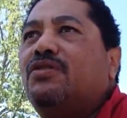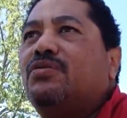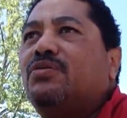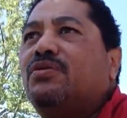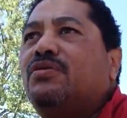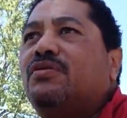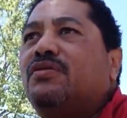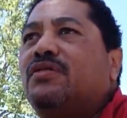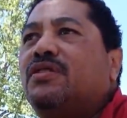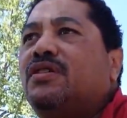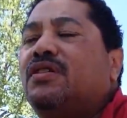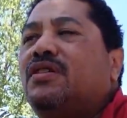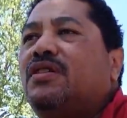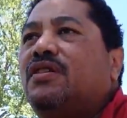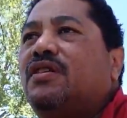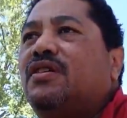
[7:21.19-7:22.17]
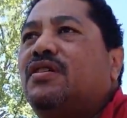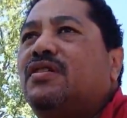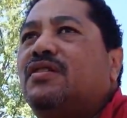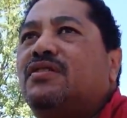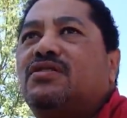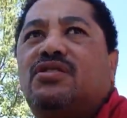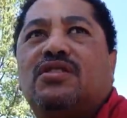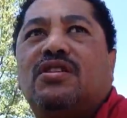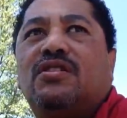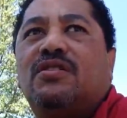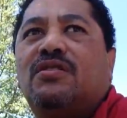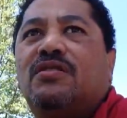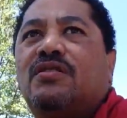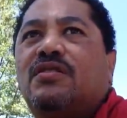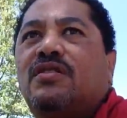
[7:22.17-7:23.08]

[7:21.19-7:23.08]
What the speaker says: through, and share